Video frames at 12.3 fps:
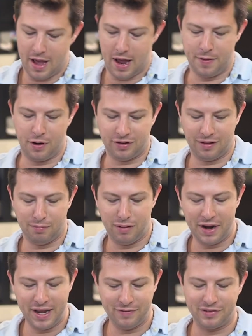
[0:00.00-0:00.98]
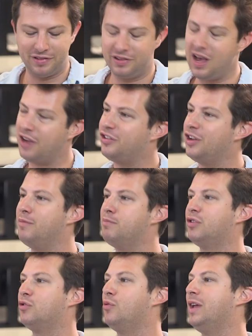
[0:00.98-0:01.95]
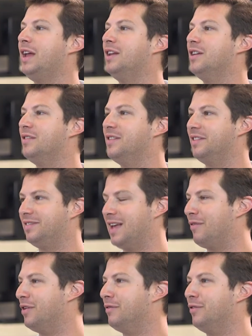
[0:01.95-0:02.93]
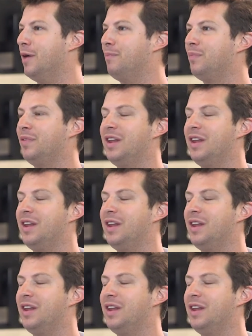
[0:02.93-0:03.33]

And there's plenty of discussion between the seven of them.